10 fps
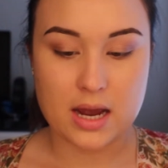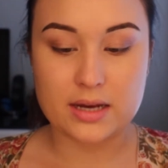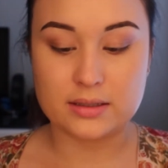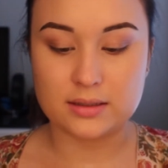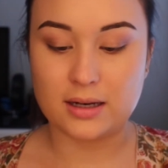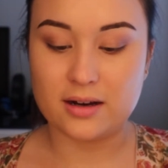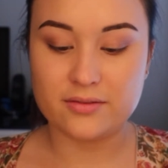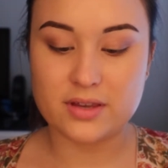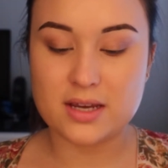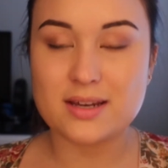I
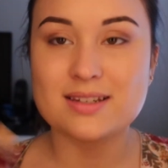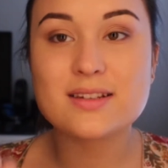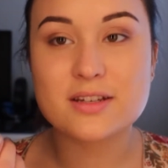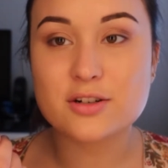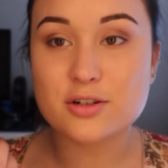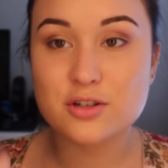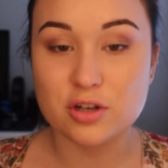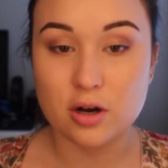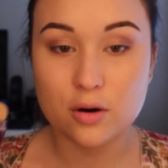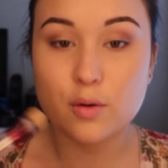love these. These are
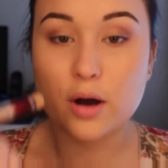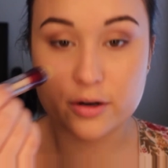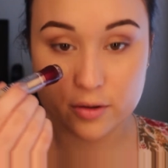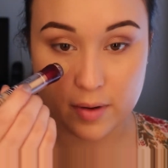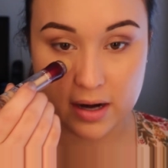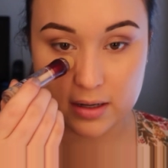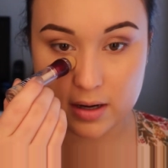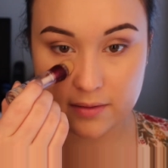so underrated,